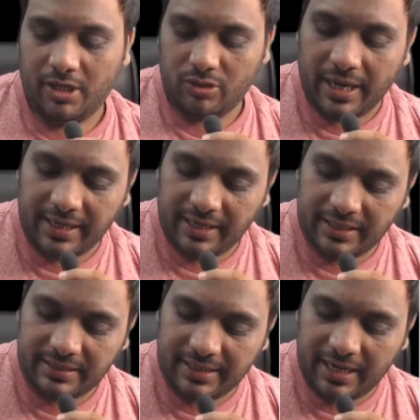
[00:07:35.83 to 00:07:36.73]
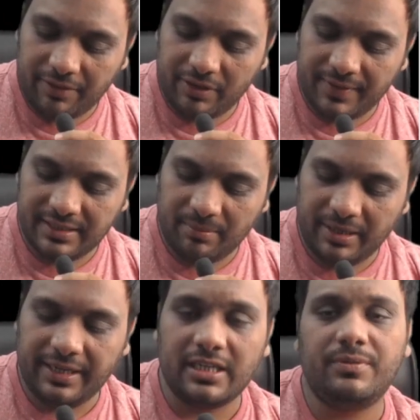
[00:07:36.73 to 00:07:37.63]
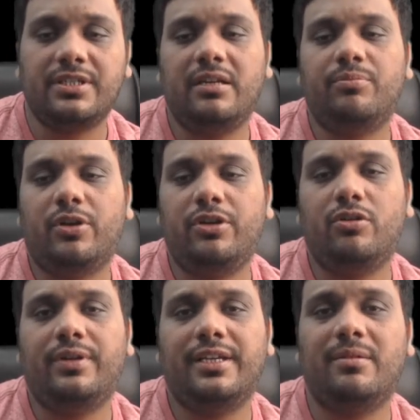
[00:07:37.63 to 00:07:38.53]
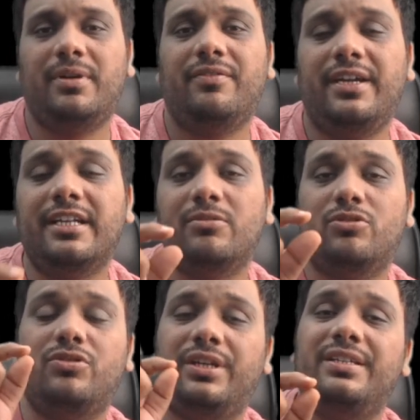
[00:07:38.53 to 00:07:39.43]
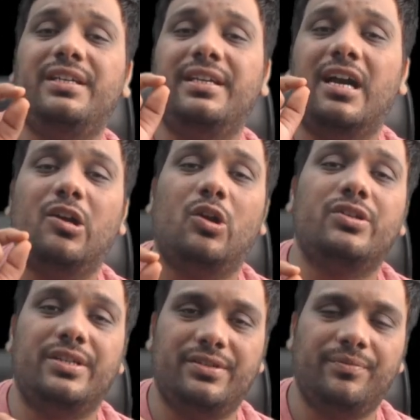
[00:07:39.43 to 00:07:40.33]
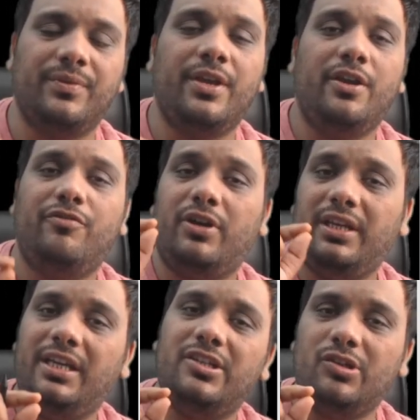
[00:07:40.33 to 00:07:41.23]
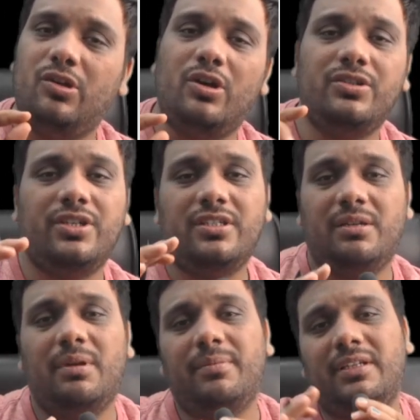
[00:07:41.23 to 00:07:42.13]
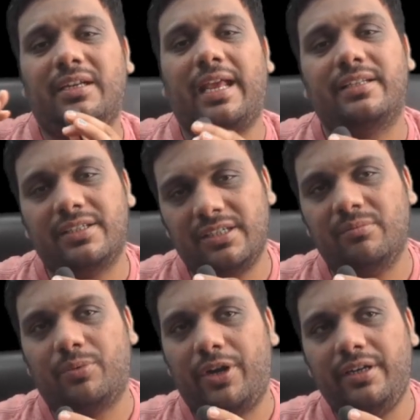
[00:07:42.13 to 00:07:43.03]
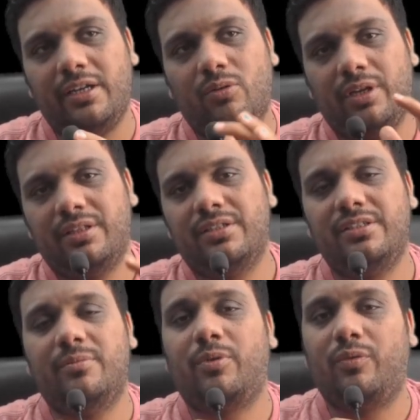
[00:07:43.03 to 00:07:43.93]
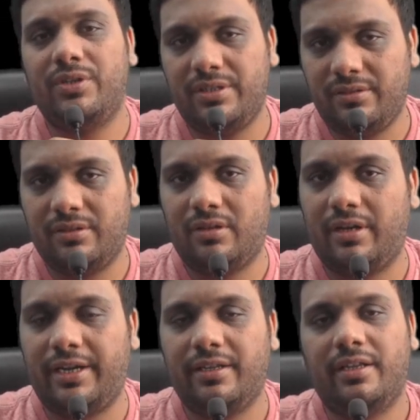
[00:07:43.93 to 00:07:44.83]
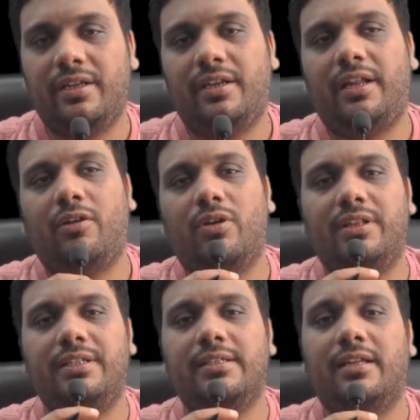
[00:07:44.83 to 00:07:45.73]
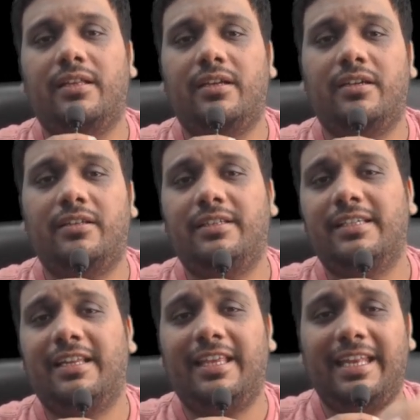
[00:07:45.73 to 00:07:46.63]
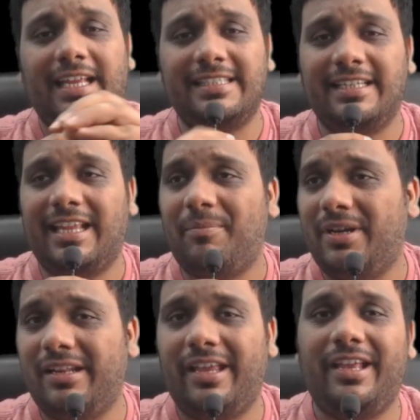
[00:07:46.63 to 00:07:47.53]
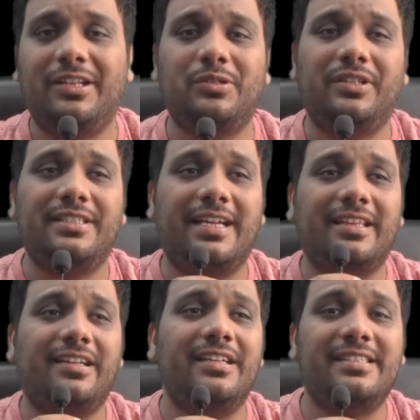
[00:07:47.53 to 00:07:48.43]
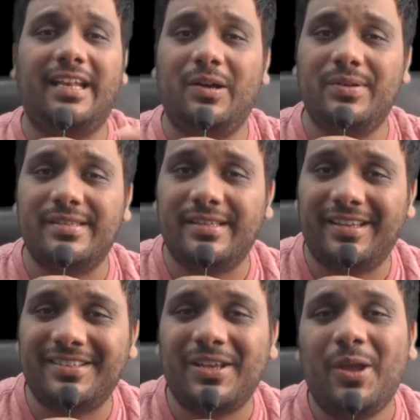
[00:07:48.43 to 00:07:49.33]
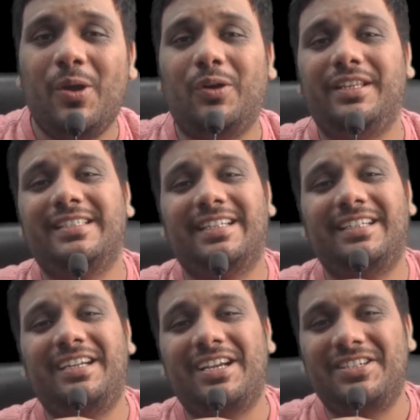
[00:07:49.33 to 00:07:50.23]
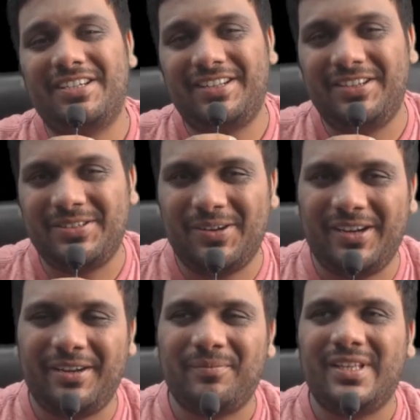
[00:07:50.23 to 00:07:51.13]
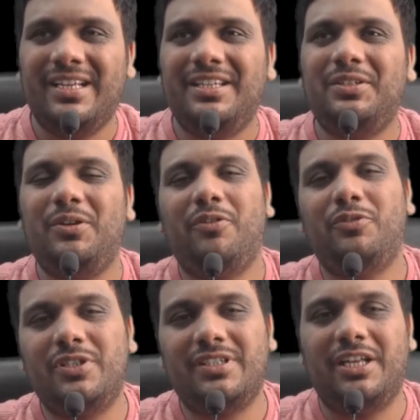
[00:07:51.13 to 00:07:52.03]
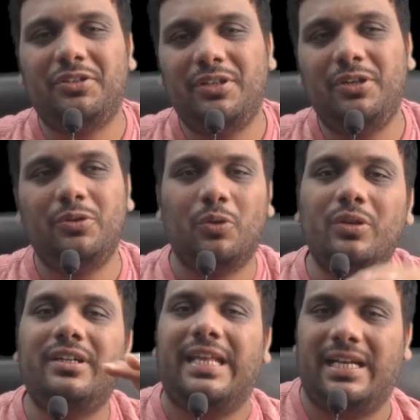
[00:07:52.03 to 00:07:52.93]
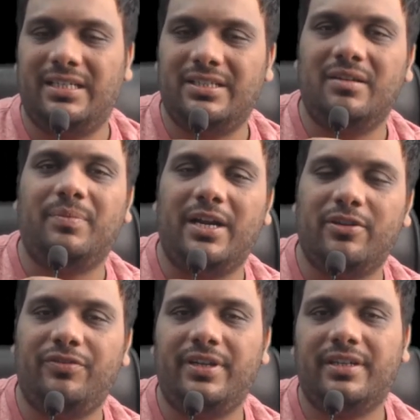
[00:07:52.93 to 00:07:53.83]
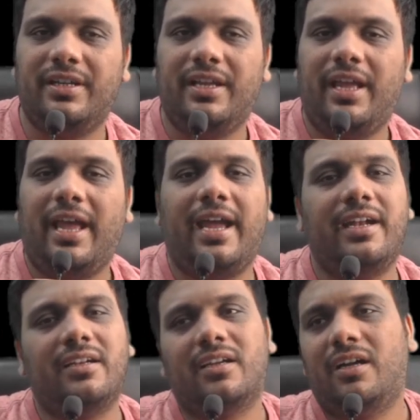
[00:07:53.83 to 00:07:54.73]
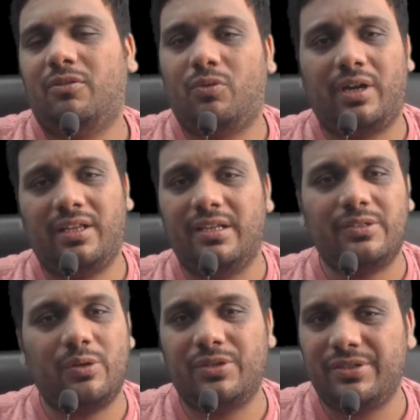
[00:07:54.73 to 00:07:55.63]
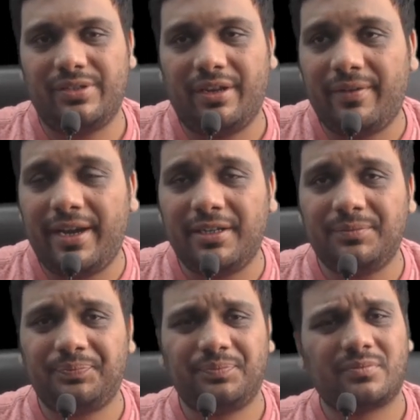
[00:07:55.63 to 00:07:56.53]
So I can understand, I've given some areas which are important over here, but when it comes to 3CD ka clauses, for each clause, just remember the taxation point that okay, this is the provision, all right. Like okay, these are the areas in capital gains, or these are the disallowances, or these are the deductions, all right. So you have to just ensure that you know the taxation part of it, and what are the disclosures required.